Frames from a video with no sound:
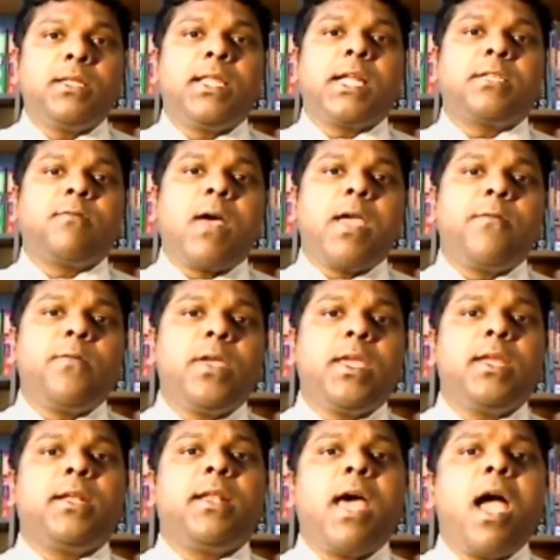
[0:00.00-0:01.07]
That's why
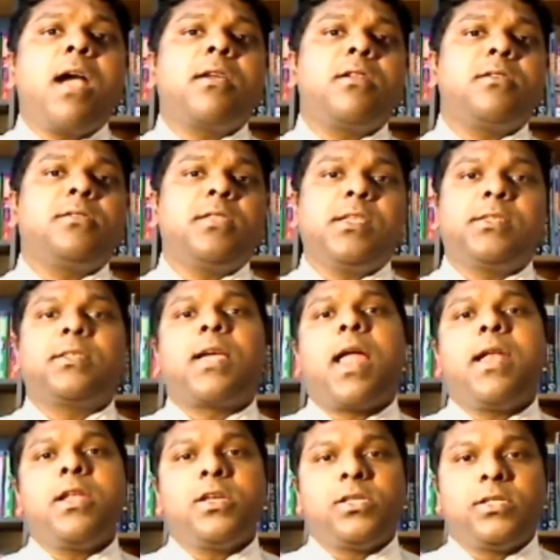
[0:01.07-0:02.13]
we diagnose this
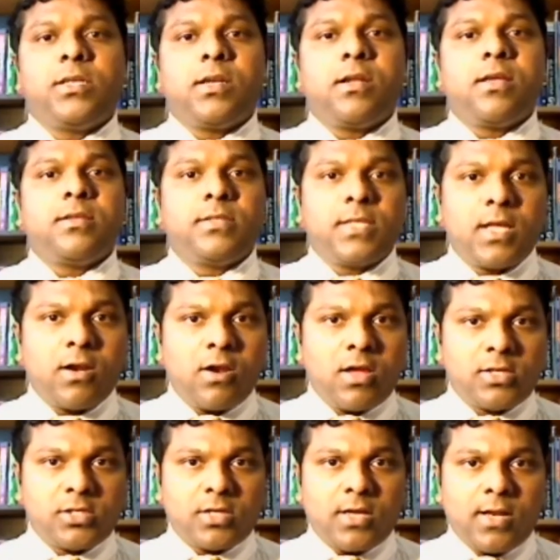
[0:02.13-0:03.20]
condition
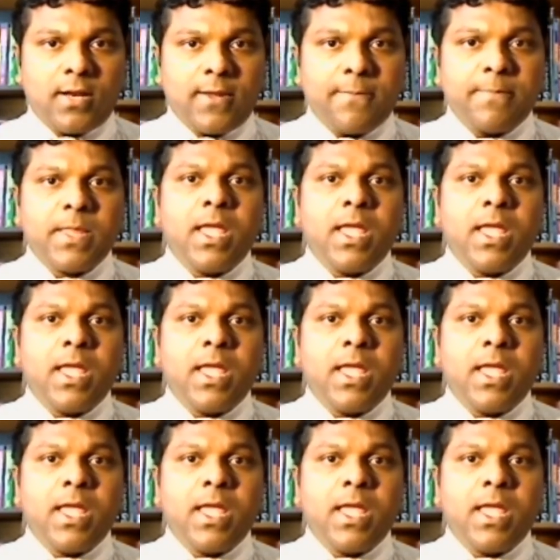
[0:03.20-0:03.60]
serologically.